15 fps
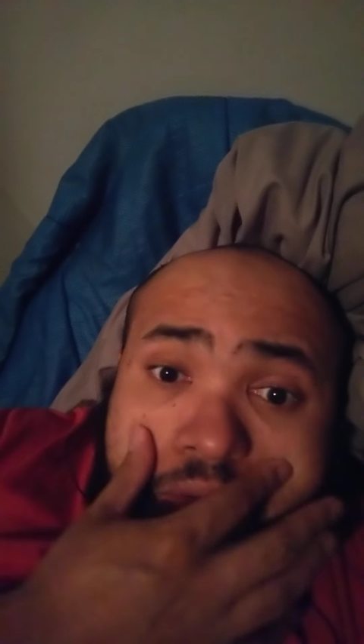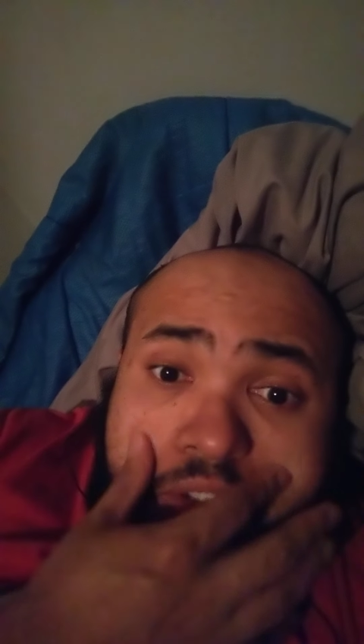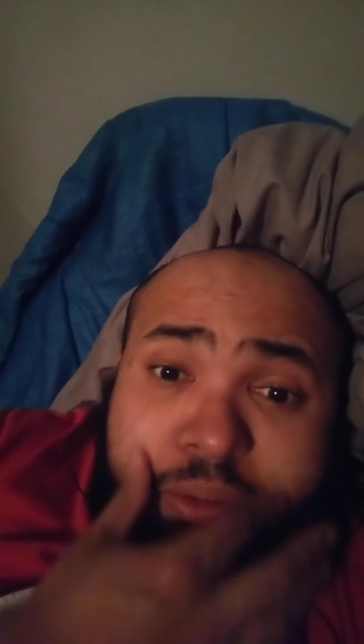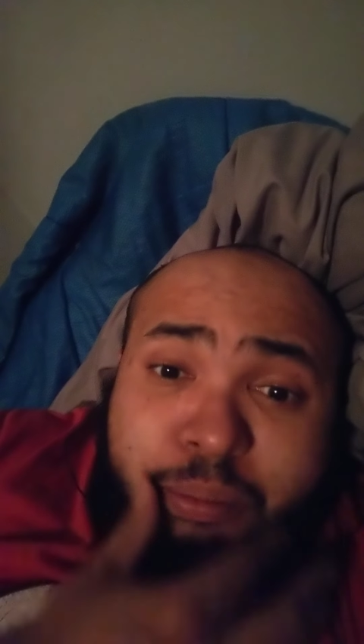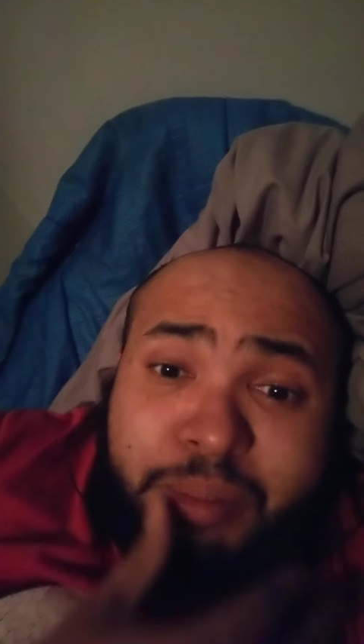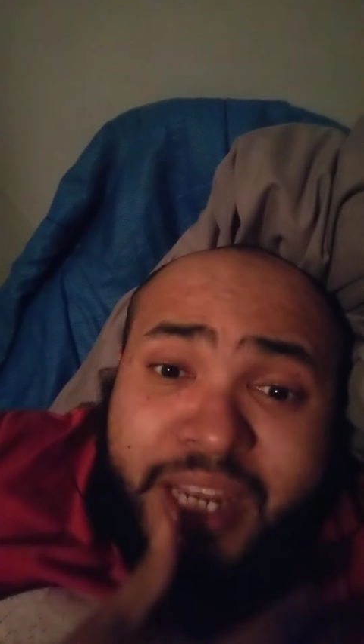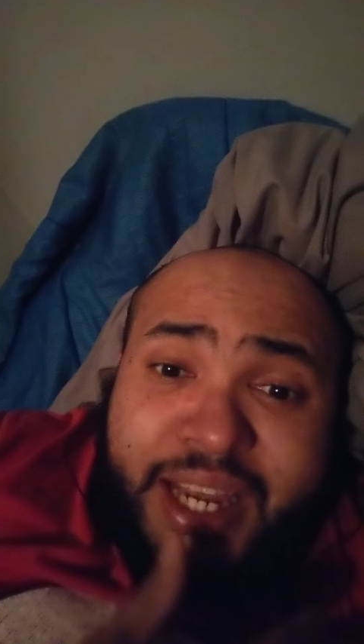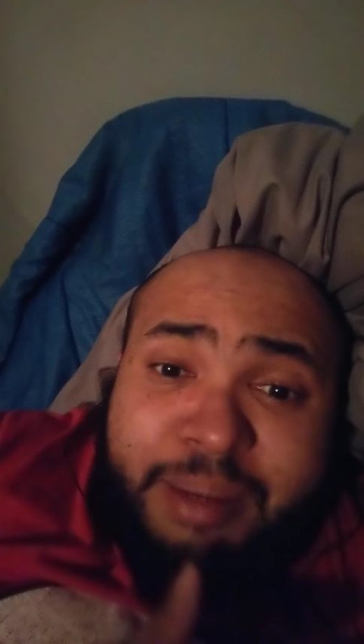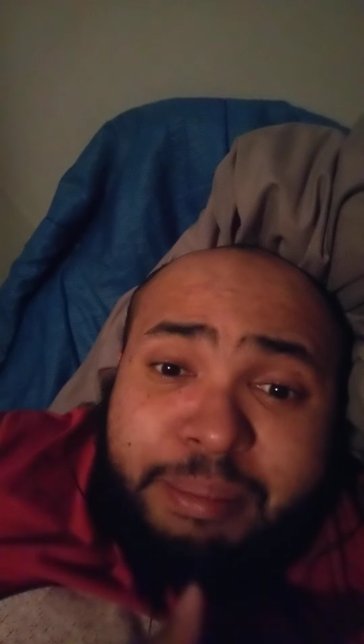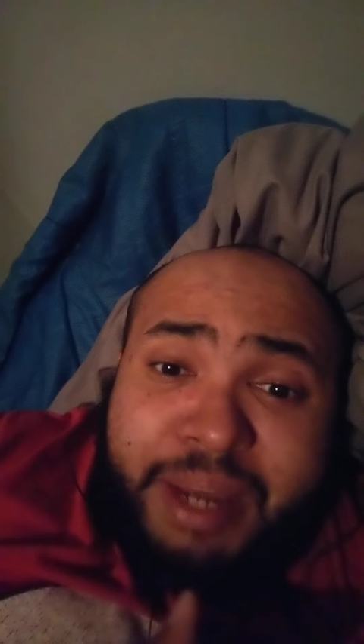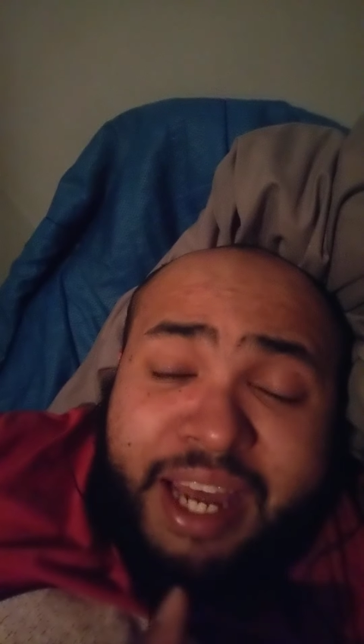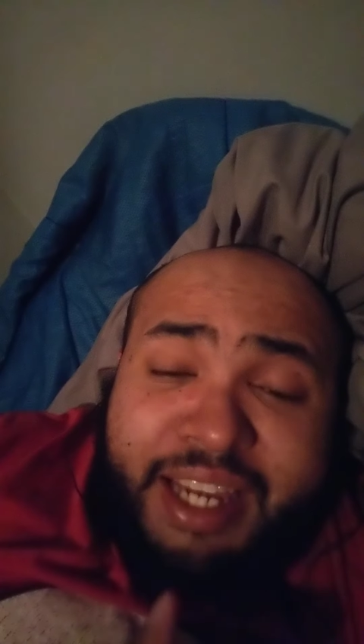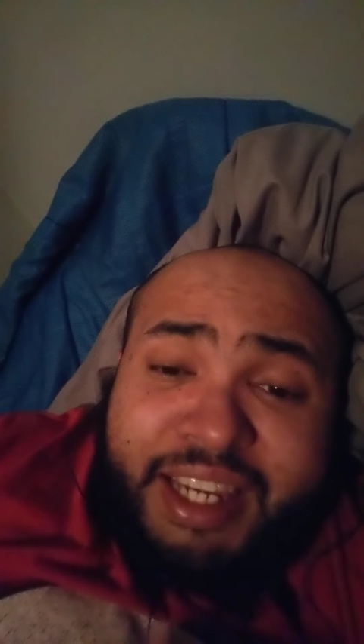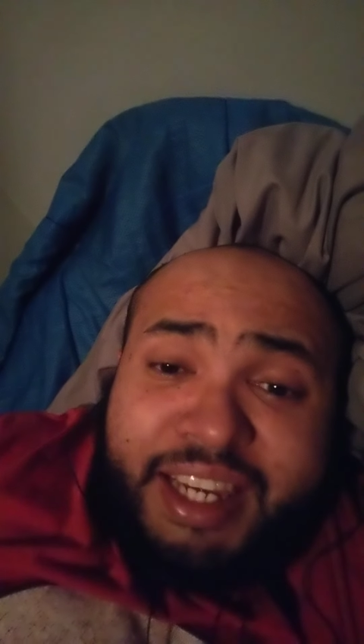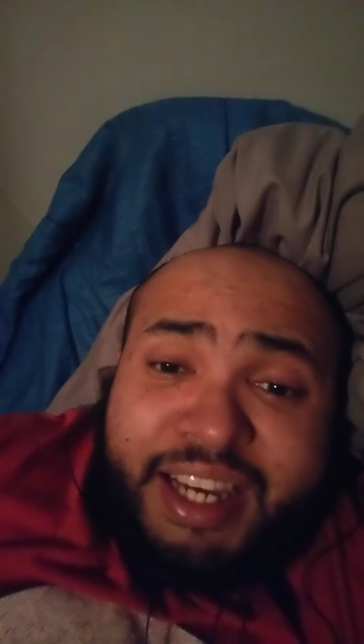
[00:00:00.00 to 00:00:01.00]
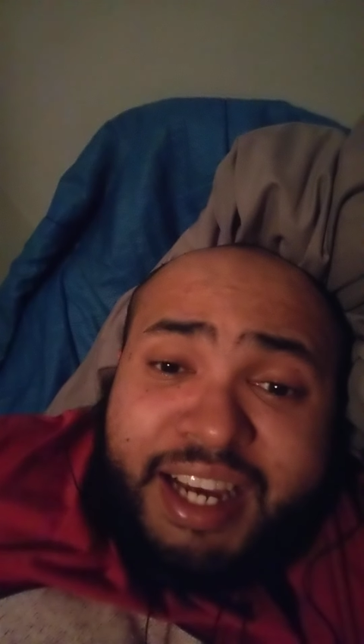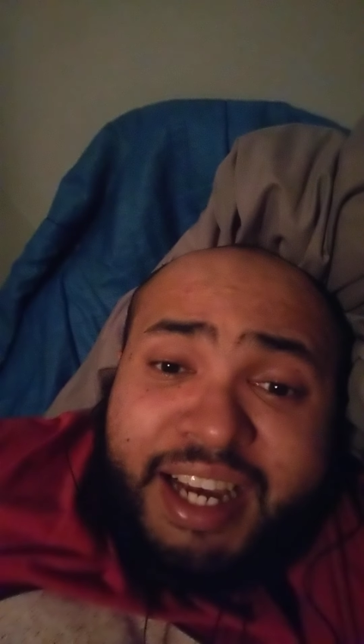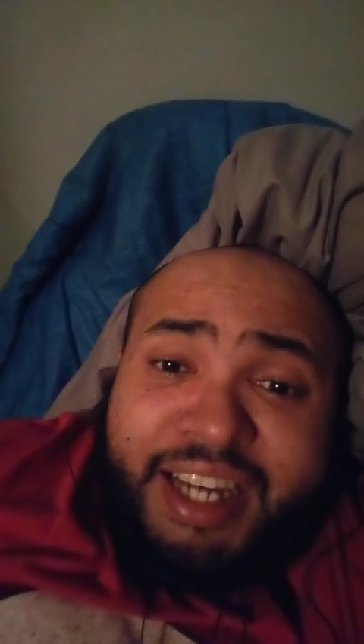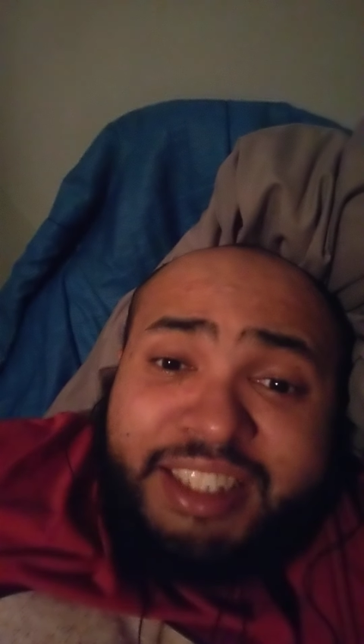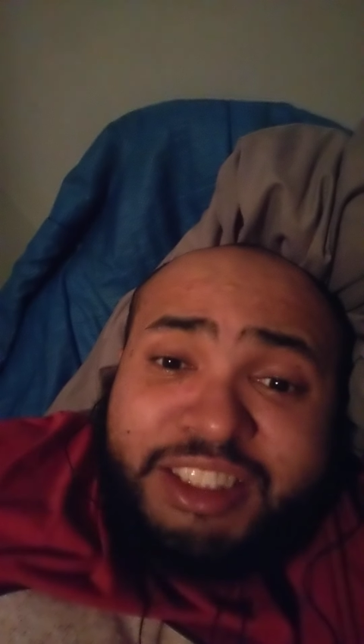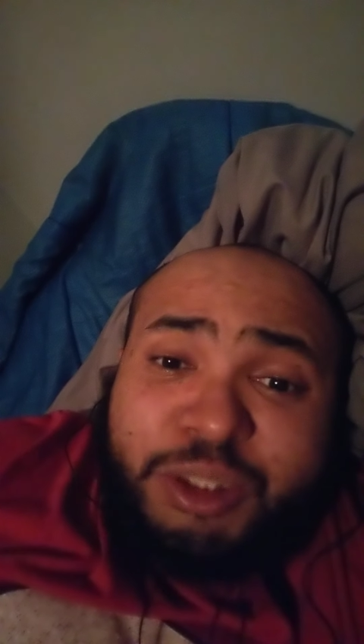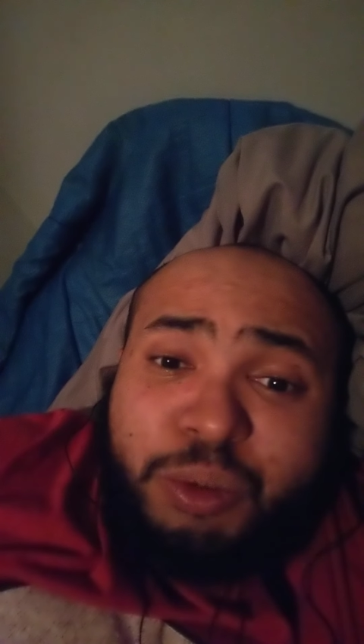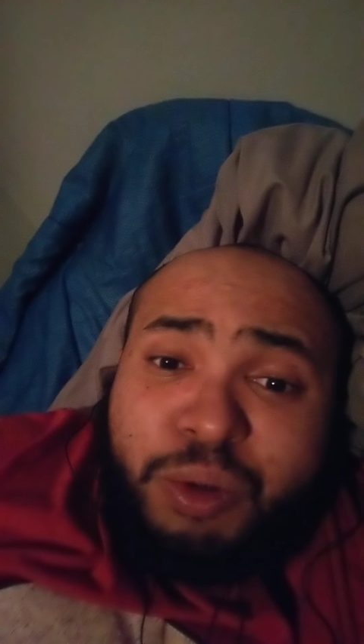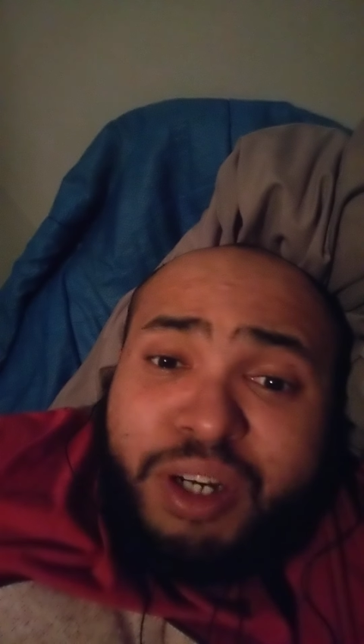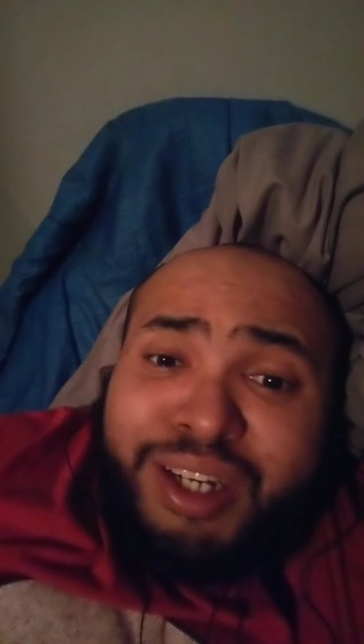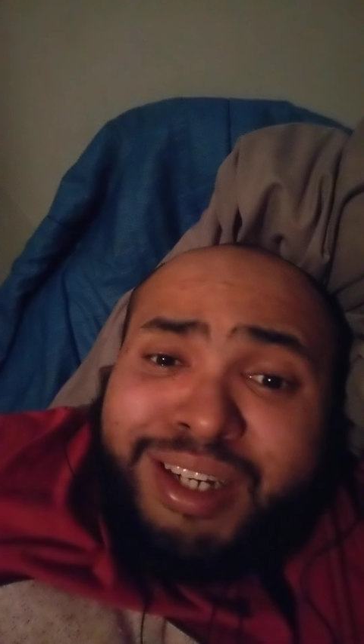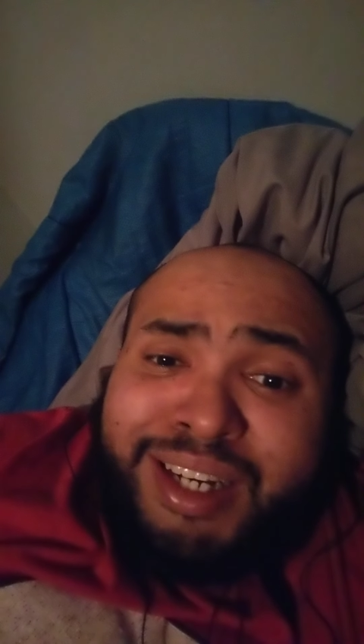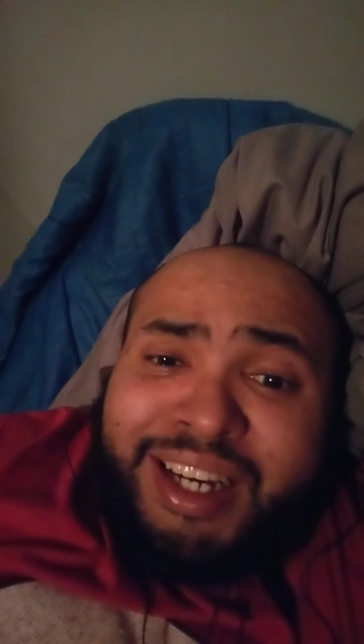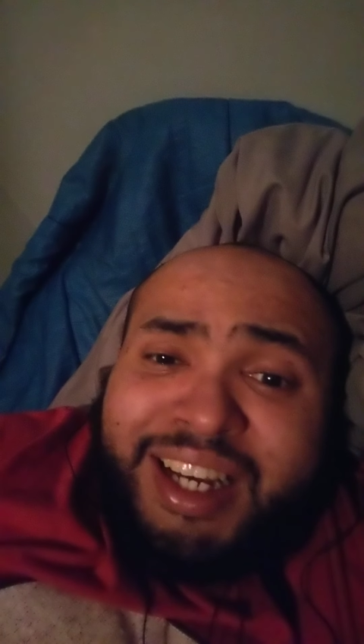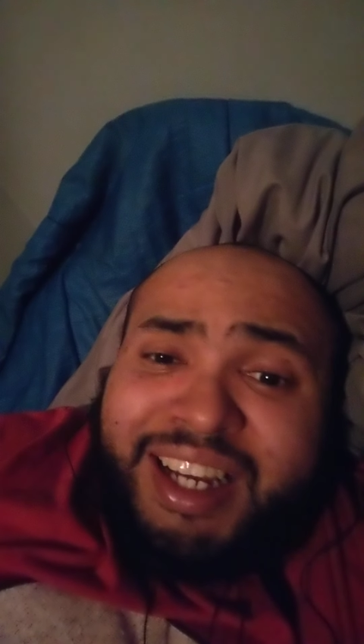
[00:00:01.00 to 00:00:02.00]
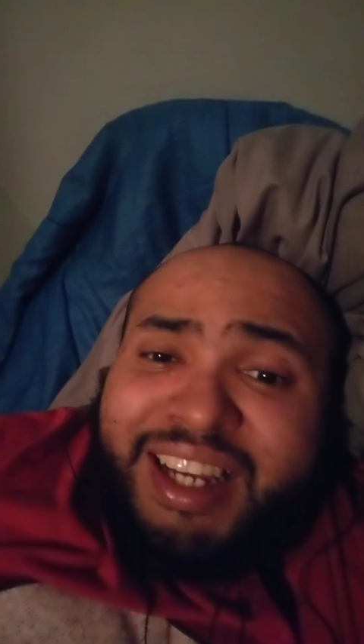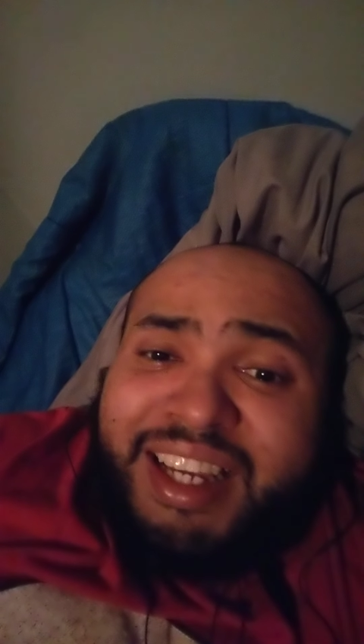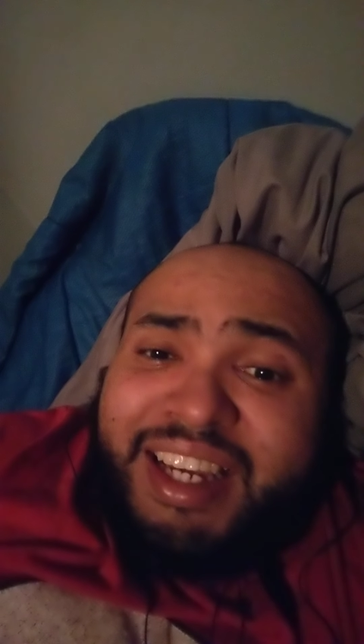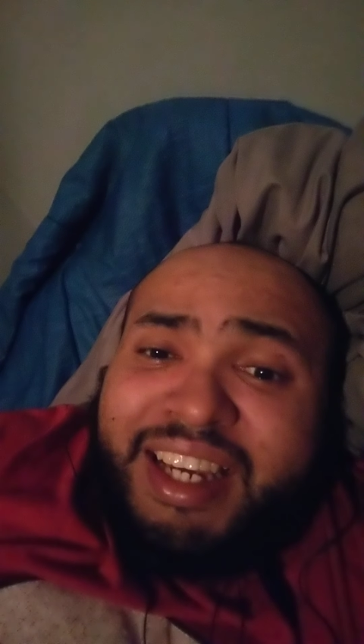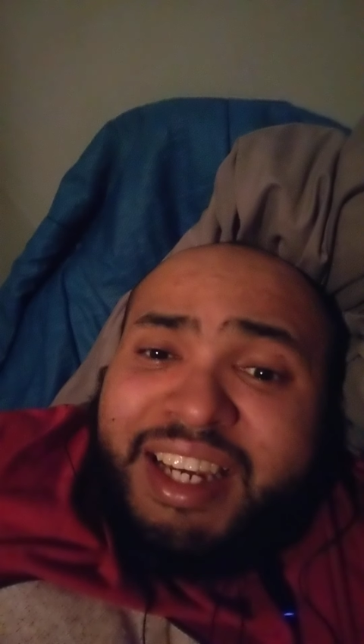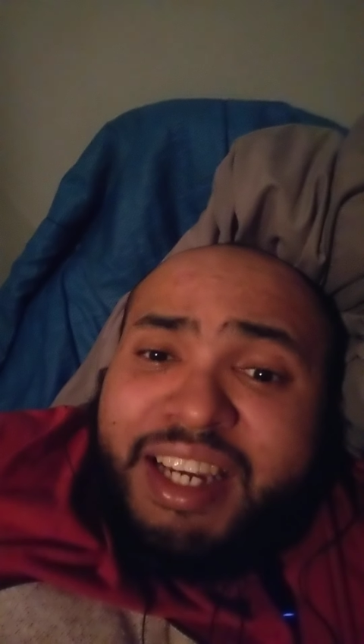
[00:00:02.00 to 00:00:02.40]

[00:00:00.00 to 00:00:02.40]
these baggy eyes and whatnot.